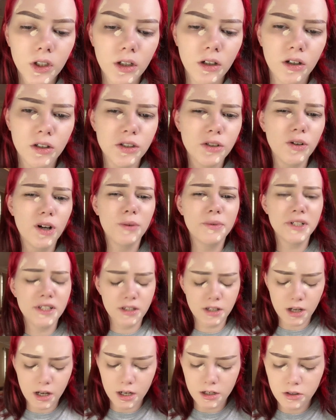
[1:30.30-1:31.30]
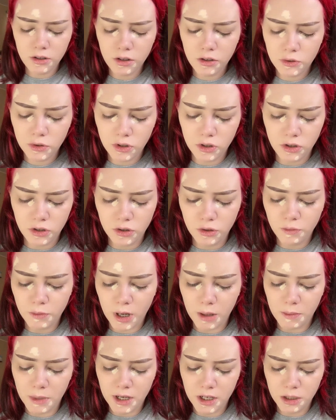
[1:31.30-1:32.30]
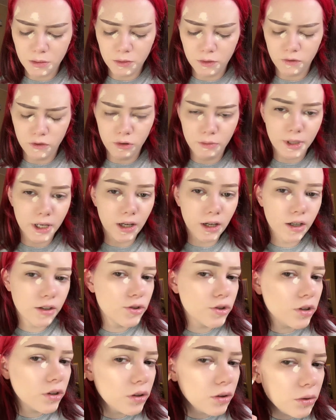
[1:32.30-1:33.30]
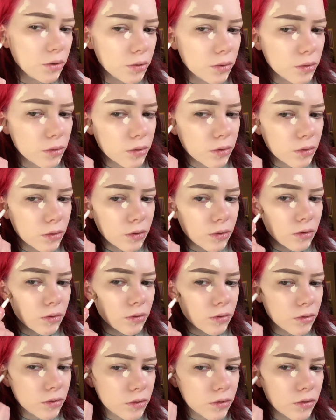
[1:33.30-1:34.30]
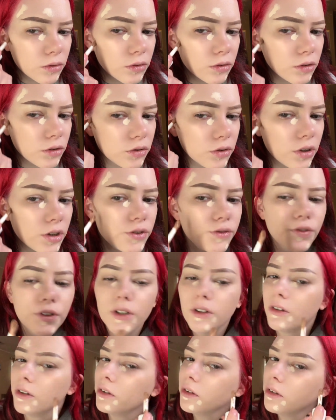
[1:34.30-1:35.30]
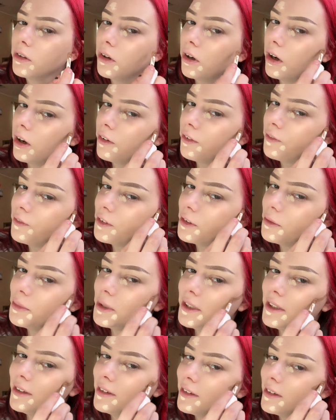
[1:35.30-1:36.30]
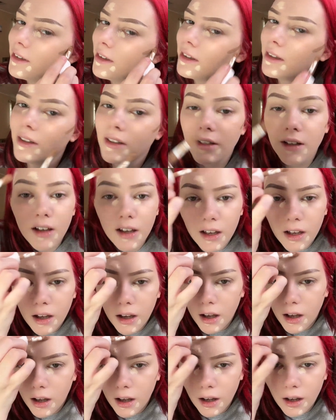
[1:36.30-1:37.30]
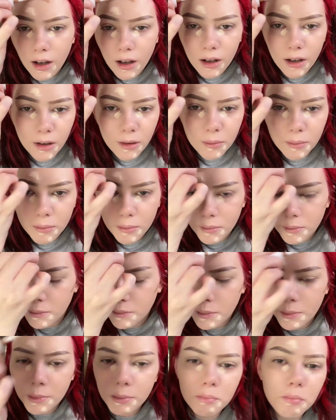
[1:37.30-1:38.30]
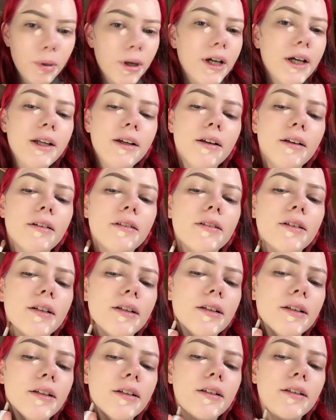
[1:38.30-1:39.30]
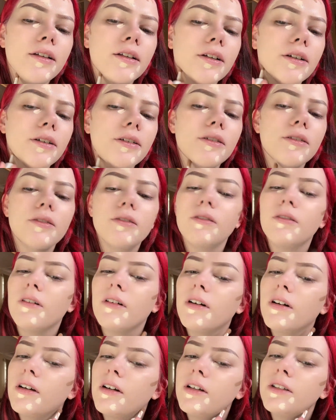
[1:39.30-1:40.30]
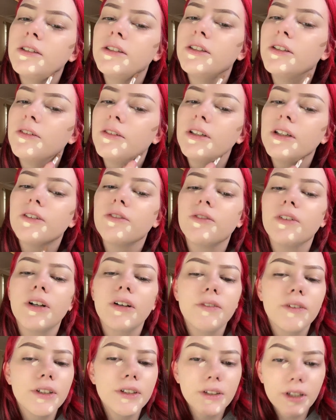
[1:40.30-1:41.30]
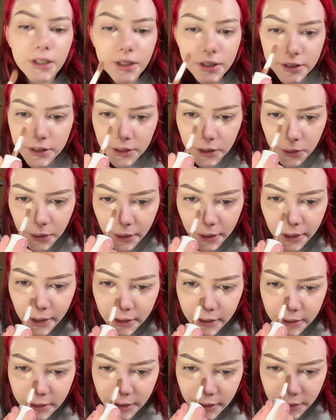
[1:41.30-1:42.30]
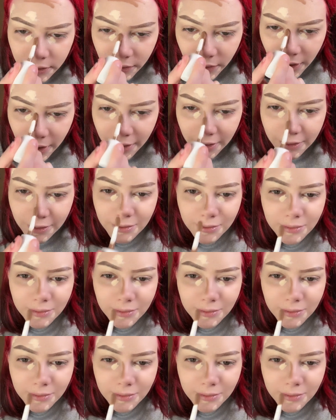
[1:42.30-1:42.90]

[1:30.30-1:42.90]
So, I'm gonna say, I don't usually do my base before my eyeshadow. This does feel a little off for me. But, there's a new thing for everything, so I guess it's fine,